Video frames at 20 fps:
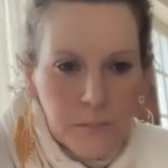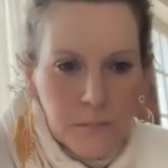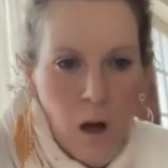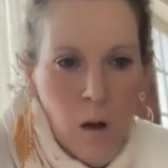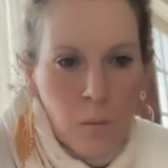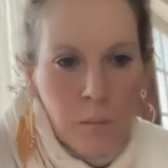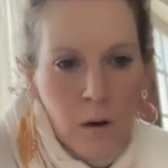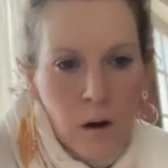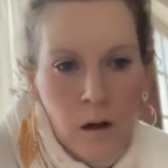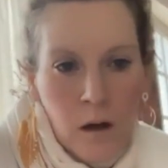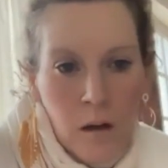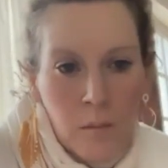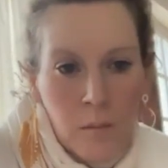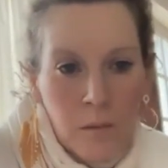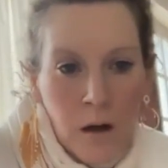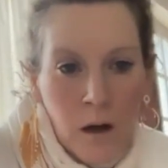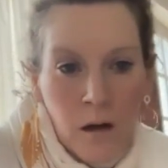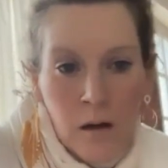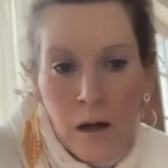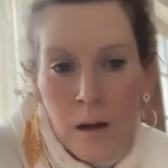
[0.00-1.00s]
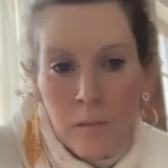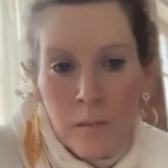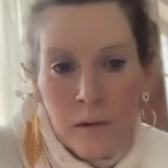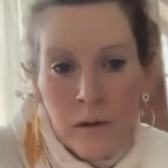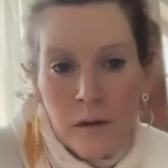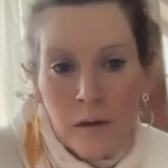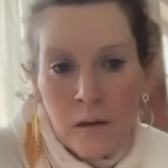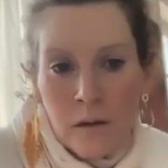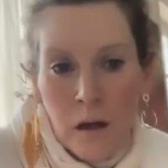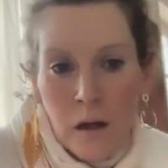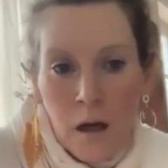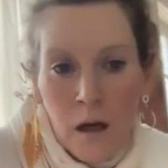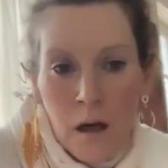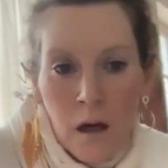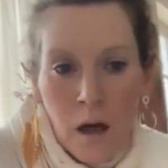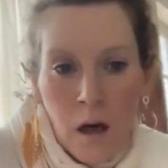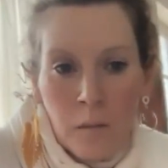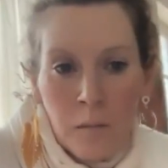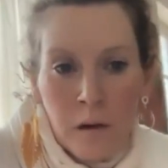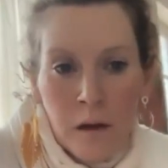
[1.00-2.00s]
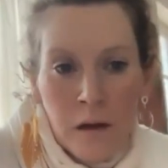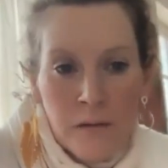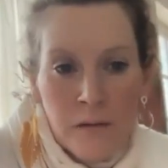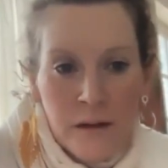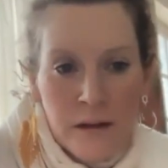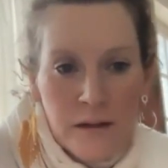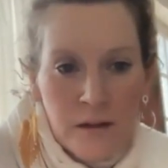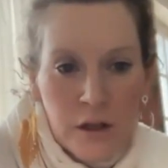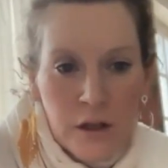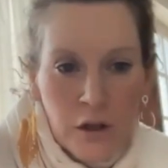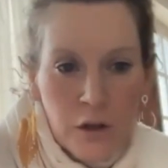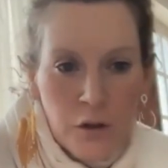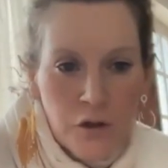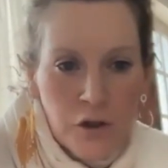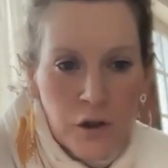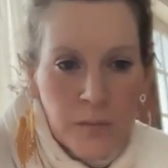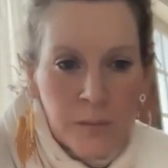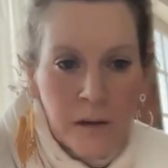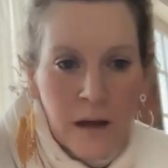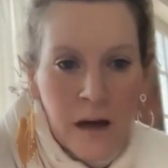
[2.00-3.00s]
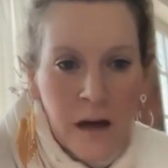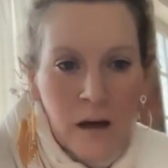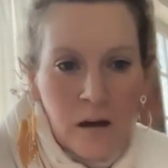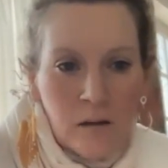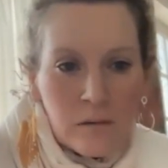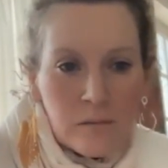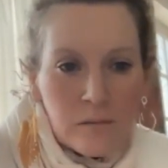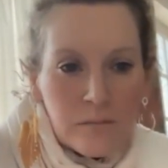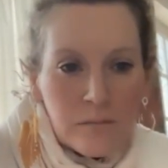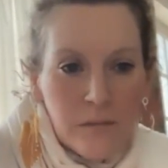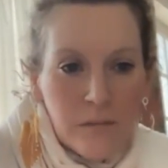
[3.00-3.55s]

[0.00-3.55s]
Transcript: I'll, I'll, I'll up, uh, upload this to YouTube now.